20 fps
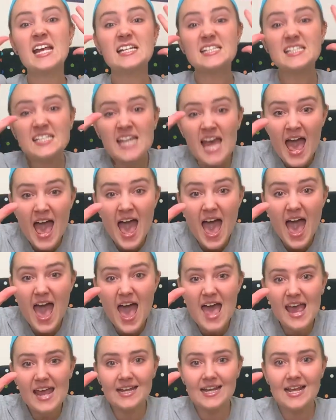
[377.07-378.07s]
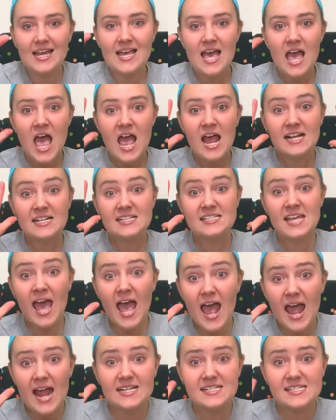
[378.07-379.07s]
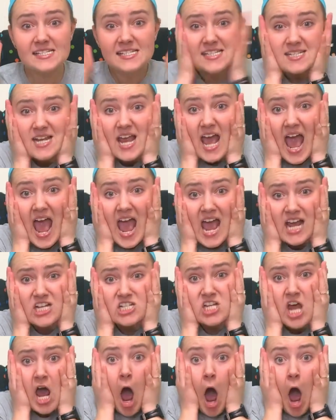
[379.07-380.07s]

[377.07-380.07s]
ten. 10 snakes!